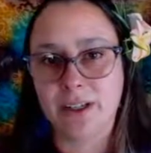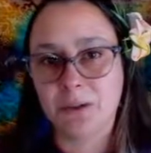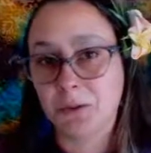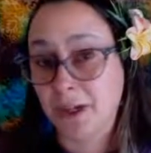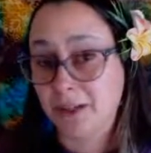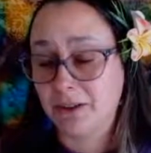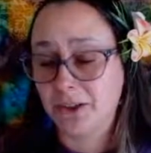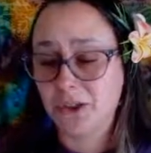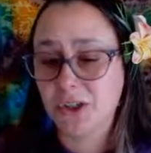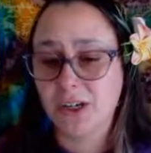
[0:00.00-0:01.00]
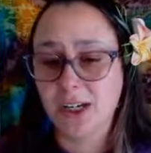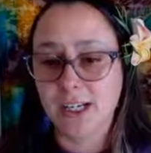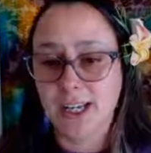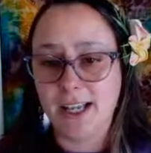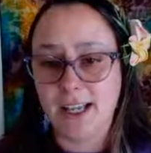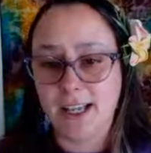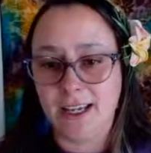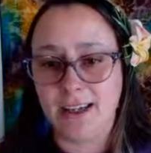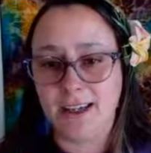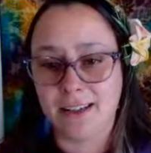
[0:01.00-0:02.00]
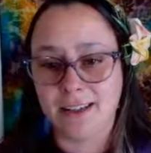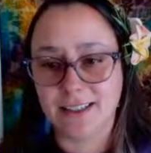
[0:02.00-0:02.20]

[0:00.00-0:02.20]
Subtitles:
Hawaiian culture, and